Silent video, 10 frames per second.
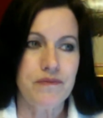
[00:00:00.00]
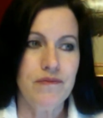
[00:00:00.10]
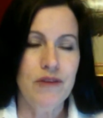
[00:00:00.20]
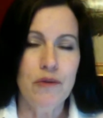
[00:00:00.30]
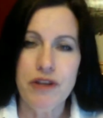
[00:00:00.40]

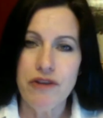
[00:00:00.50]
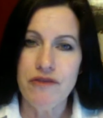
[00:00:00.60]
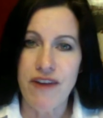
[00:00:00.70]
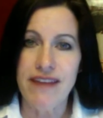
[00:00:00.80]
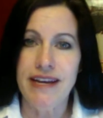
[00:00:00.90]
when you
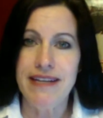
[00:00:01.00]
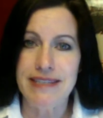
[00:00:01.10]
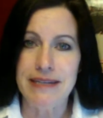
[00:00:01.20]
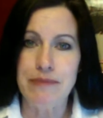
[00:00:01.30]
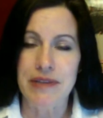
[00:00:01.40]
find that
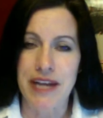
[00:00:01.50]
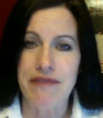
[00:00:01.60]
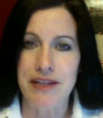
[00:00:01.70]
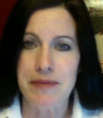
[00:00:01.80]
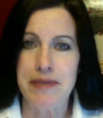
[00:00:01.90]
deep
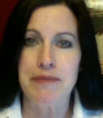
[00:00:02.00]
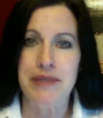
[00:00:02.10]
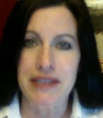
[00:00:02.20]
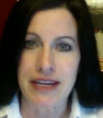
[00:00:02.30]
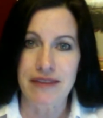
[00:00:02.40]
life limiting
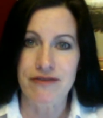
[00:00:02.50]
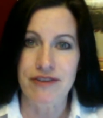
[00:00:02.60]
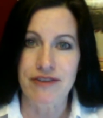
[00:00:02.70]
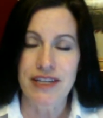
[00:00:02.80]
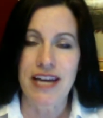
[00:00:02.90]
belief?
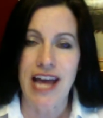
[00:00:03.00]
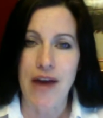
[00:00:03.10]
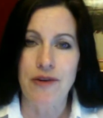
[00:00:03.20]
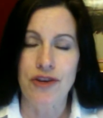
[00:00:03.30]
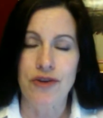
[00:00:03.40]

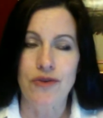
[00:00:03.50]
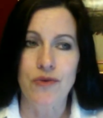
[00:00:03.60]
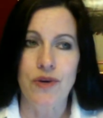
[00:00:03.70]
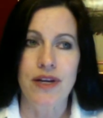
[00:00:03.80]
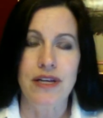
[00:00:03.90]
How do
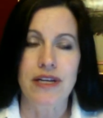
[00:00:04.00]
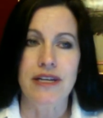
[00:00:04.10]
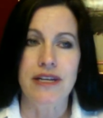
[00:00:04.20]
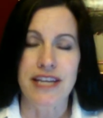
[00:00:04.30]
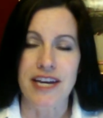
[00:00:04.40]
you
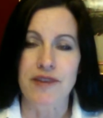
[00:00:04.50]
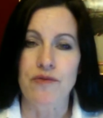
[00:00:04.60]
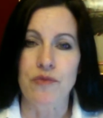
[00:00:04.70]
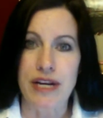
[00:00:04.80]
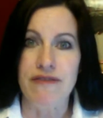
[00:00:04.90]
get
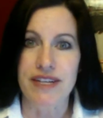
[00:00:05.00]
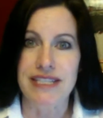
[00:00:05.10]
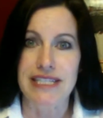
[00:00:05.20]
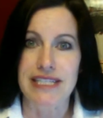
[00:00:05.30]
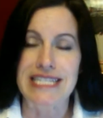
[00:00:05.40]
rid of
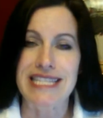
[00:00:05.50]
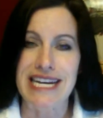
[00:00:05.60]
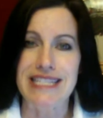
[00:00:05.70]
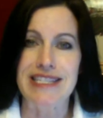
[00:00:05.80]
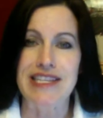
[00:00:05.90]
it? And
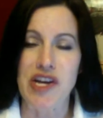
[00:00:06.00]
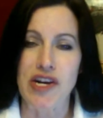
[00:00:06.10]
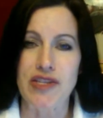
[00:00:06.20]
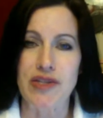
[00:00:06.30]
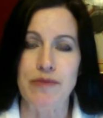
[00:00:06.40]
that's the
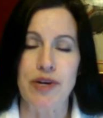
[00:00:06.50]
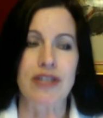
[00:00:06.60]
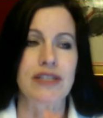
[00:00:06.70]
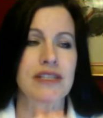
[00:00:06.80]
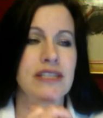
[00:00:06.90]
awesome part.